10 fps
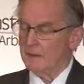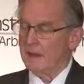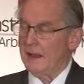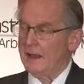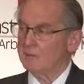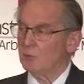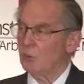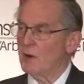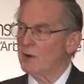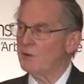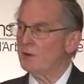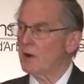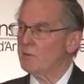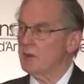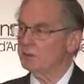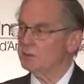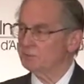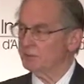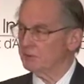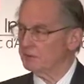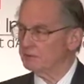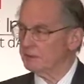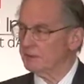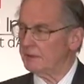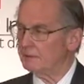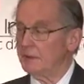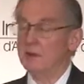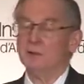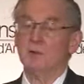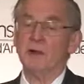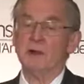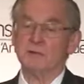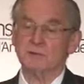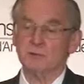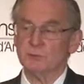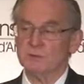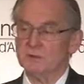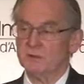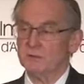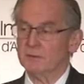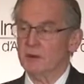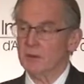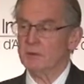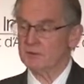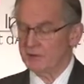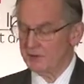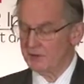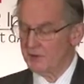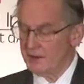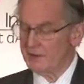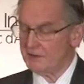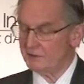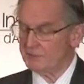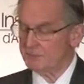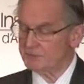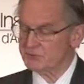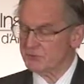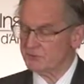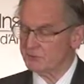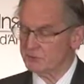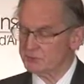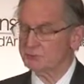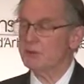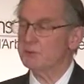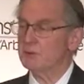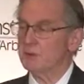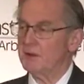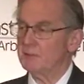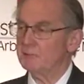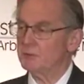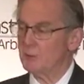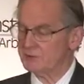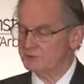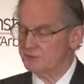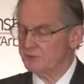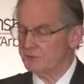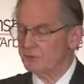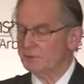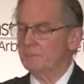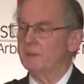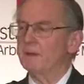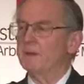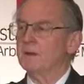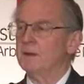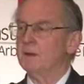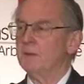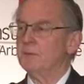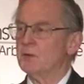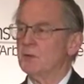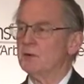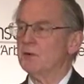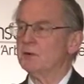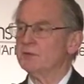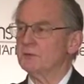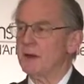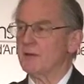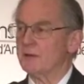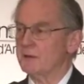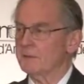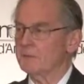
And where there are multiple credits to a particular arbitrator, 83% of those people came from Western Europe or North America.